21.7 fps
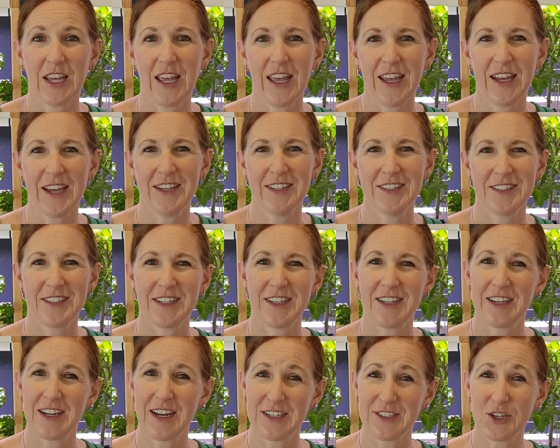and
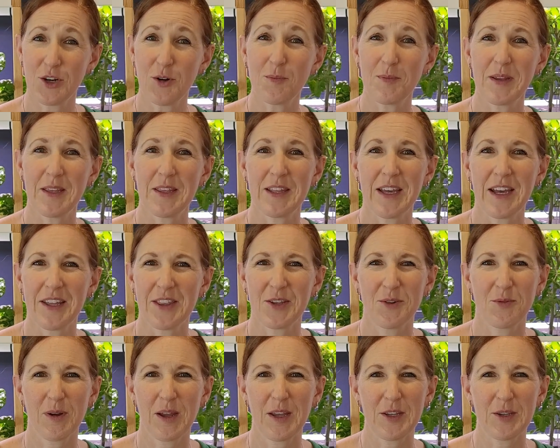I don't mean that in
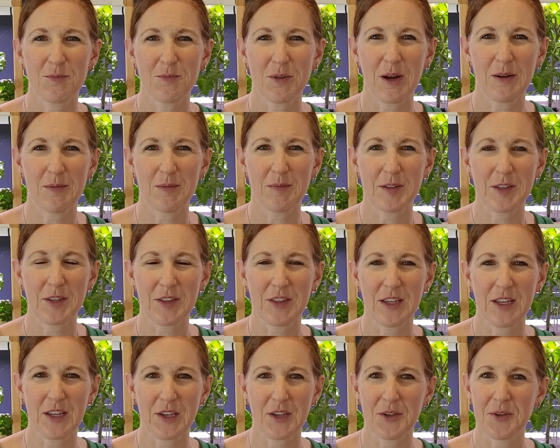the way you probably
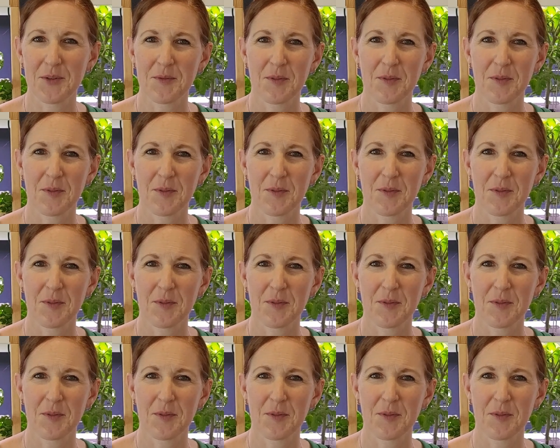think.